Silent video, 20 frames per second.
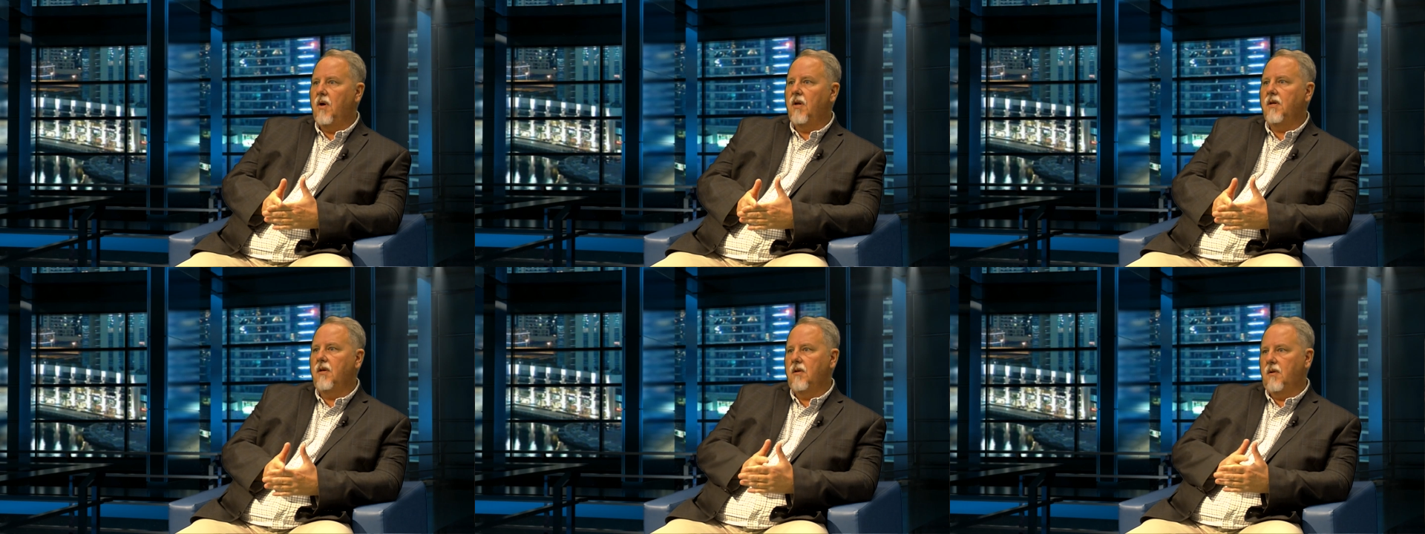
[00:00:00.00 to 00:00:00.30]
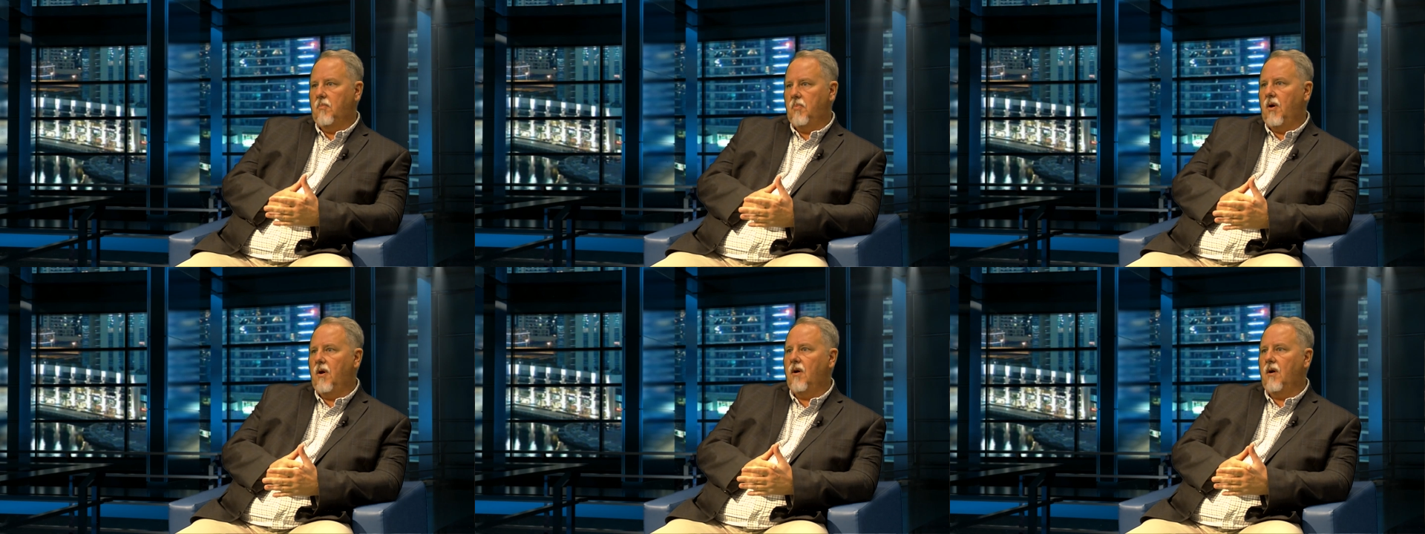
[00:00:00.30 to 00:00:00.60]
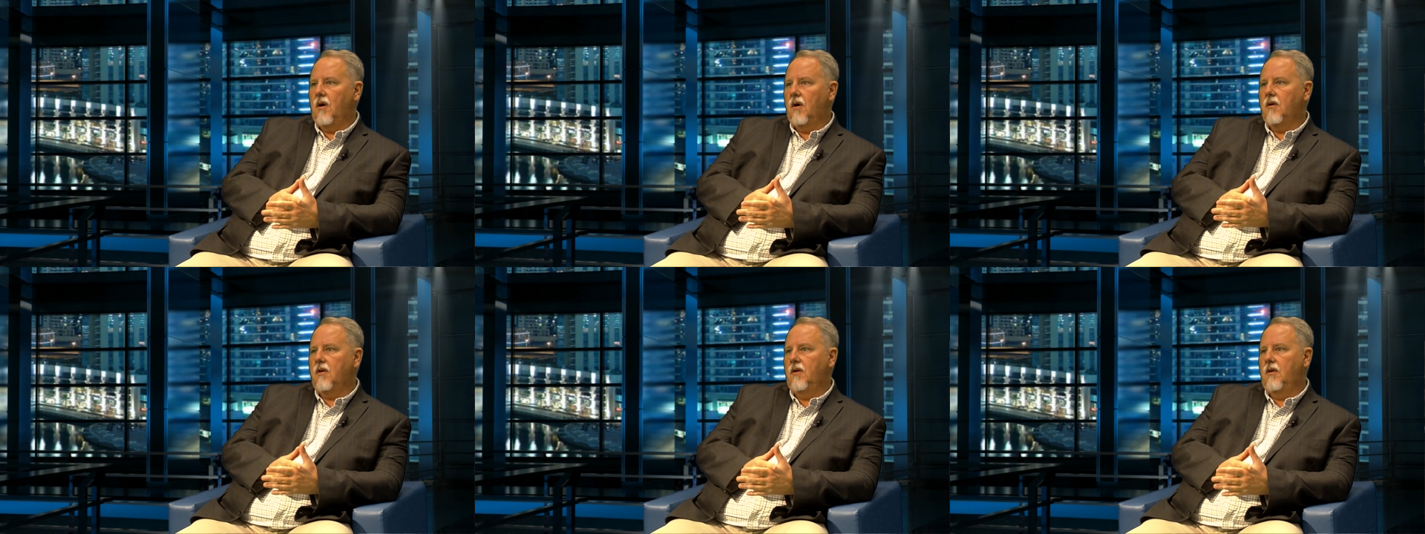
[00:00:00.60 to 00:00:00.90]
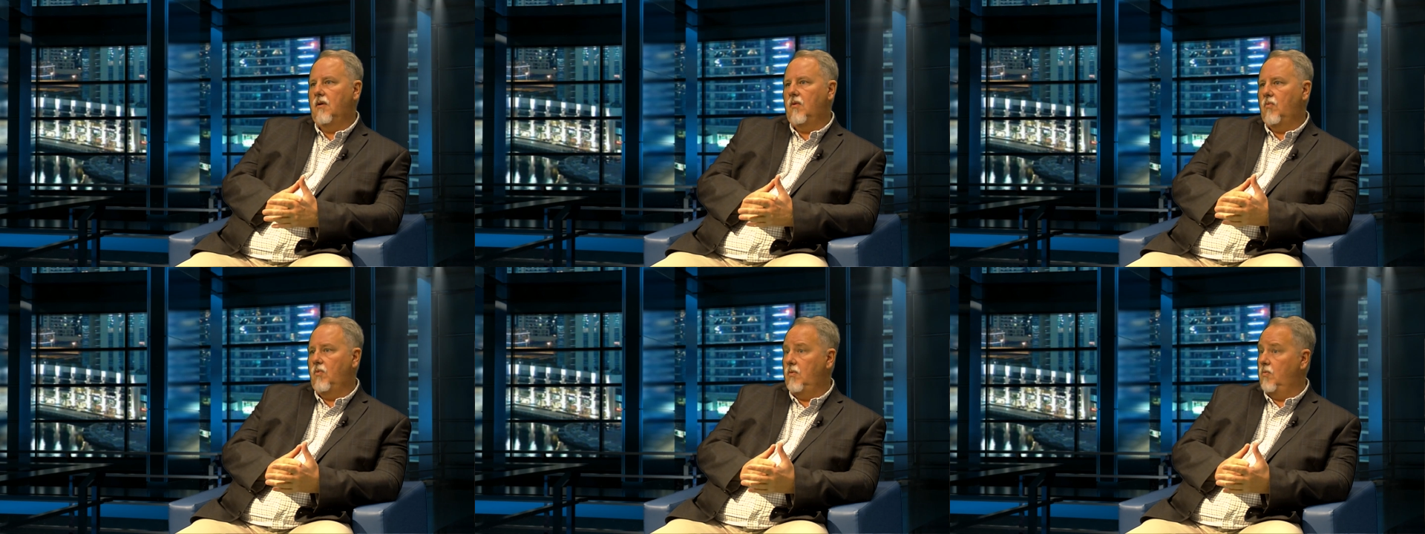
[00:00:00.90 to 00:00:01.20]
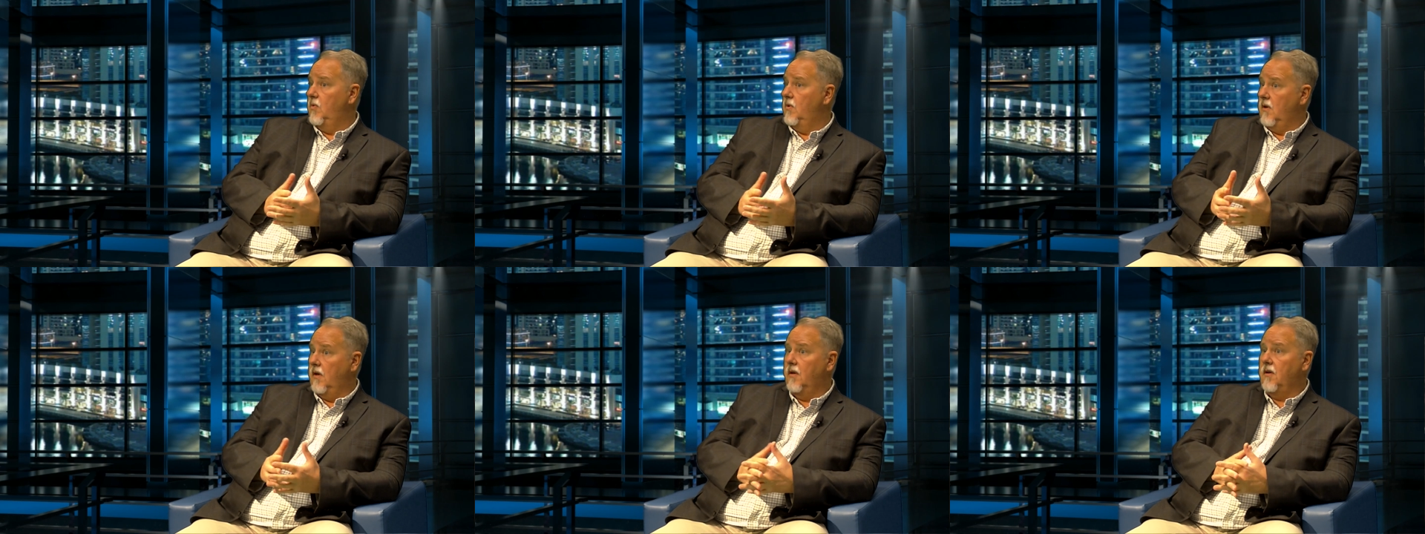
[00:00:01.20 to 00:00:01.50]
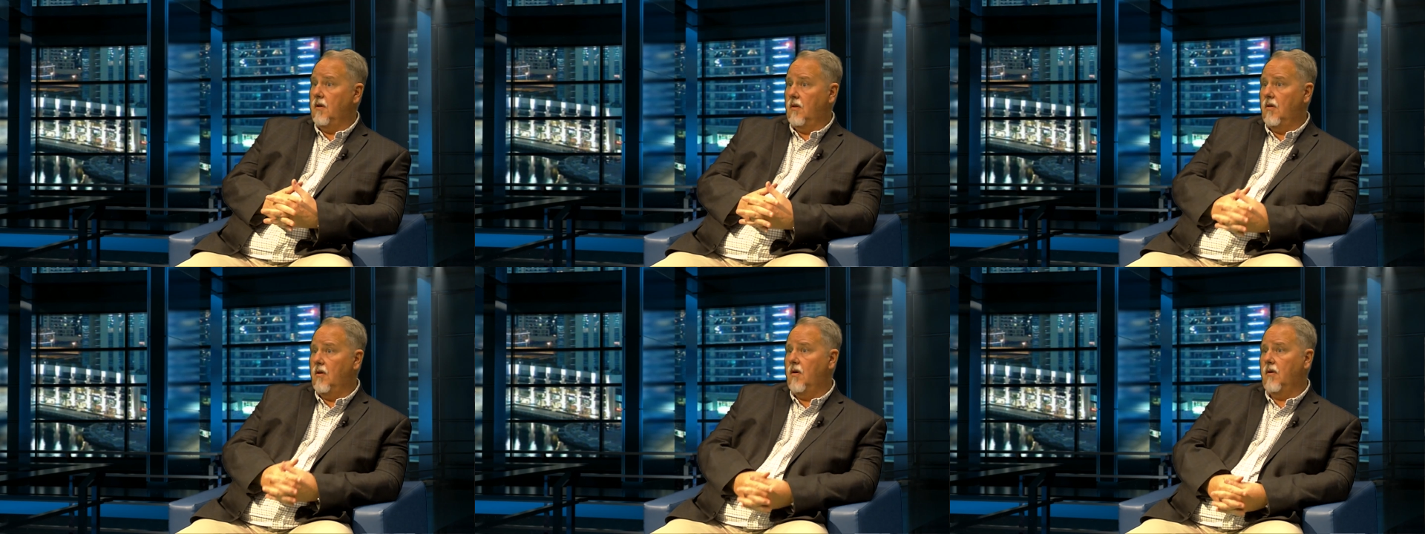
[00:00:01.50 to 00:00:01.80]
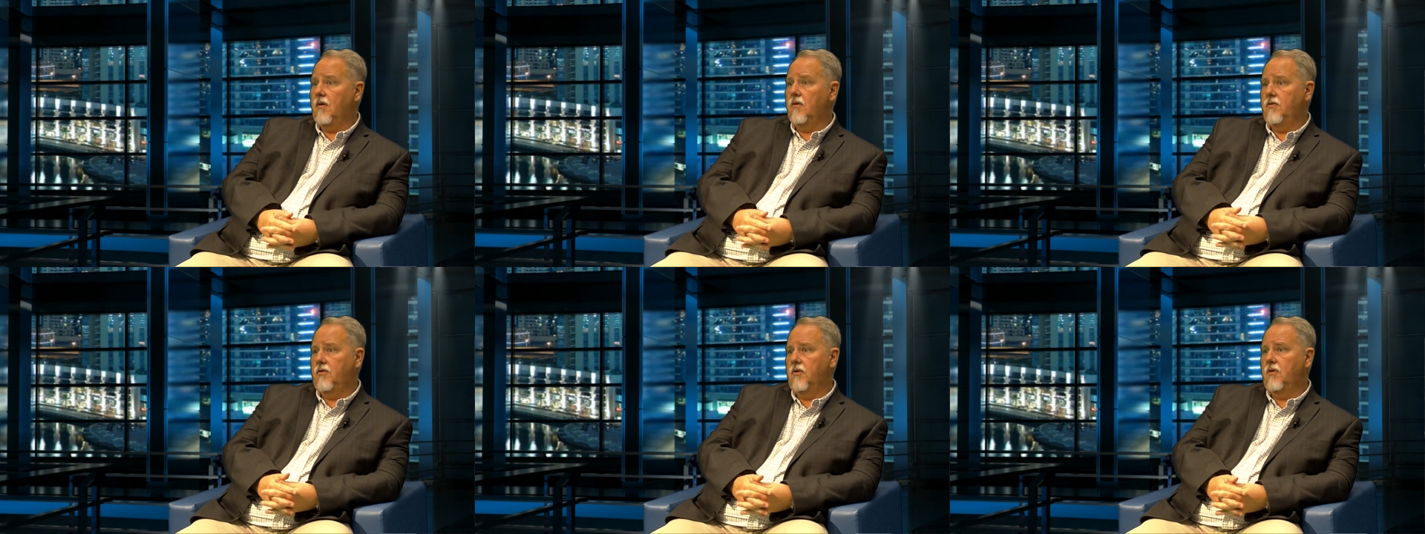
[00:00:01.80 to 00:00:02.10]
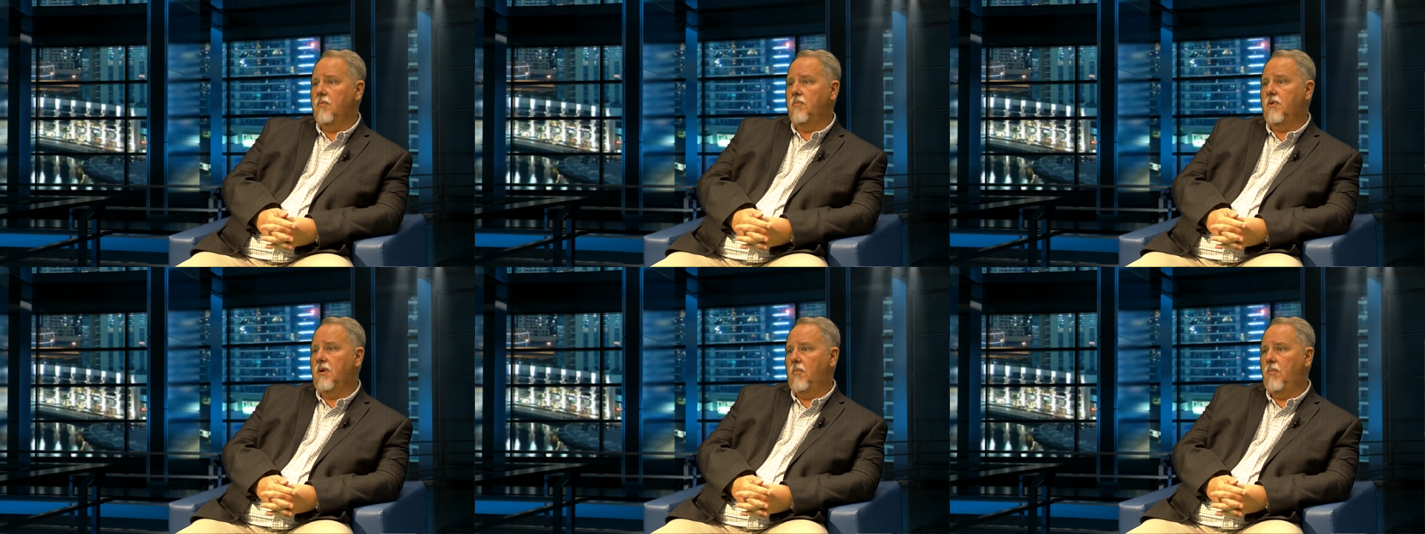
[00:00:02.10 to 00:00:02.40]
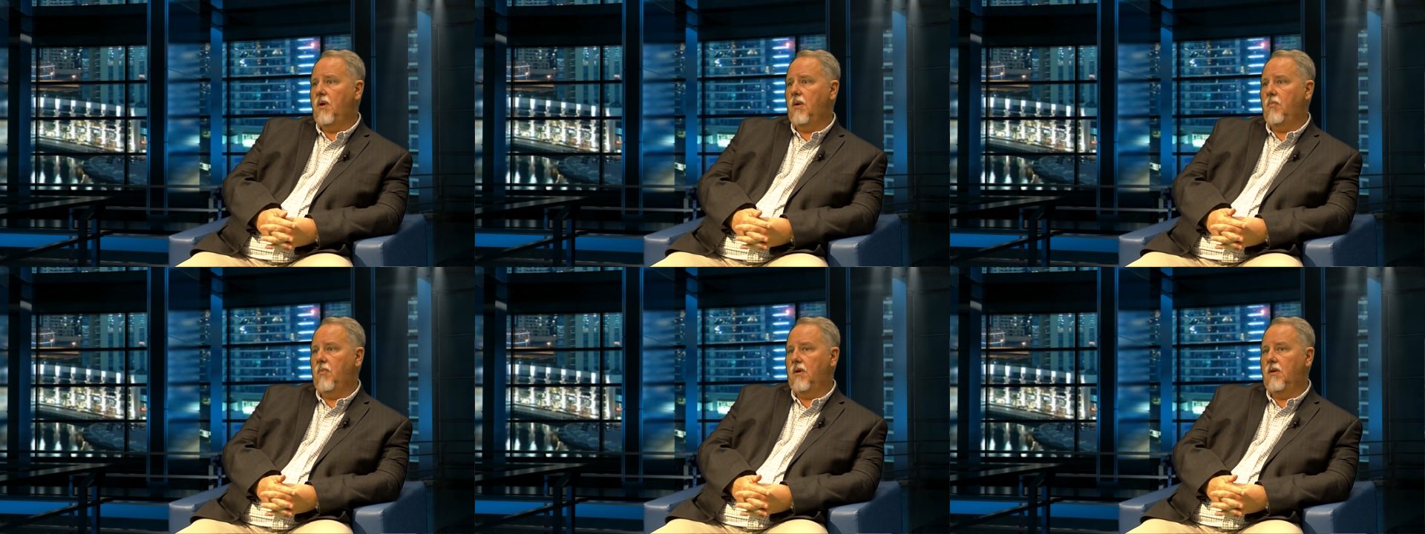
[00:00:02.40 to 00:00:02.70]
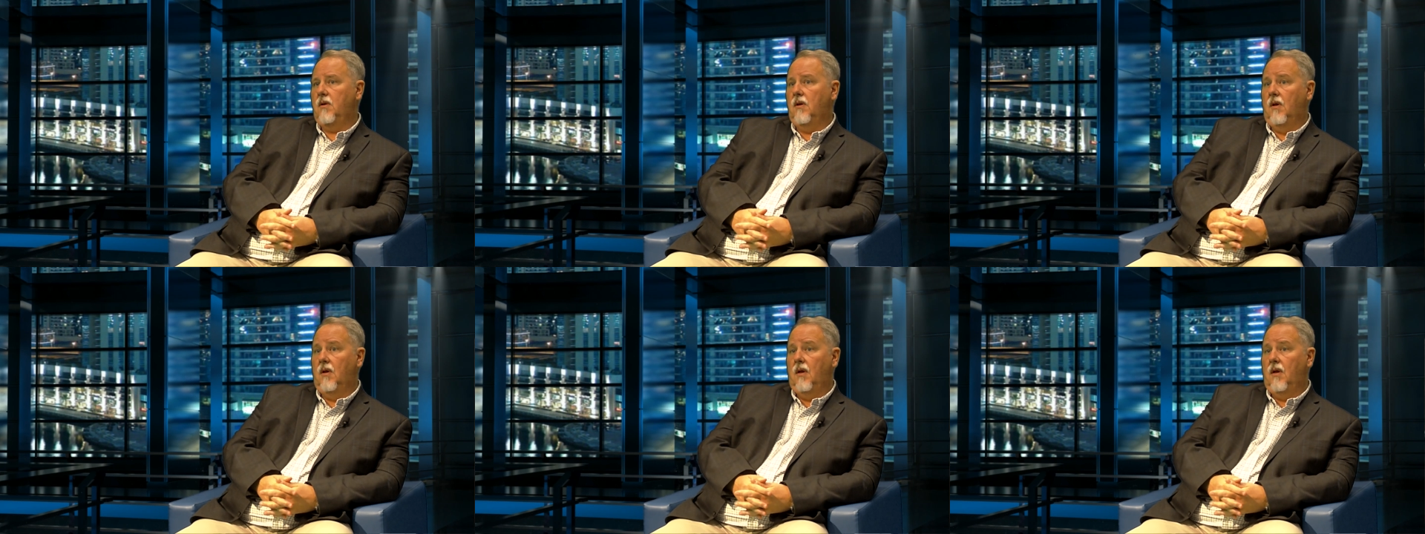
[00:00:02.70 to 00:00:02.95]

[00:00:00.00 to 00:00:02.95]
in a park, we would like a longer term commitment.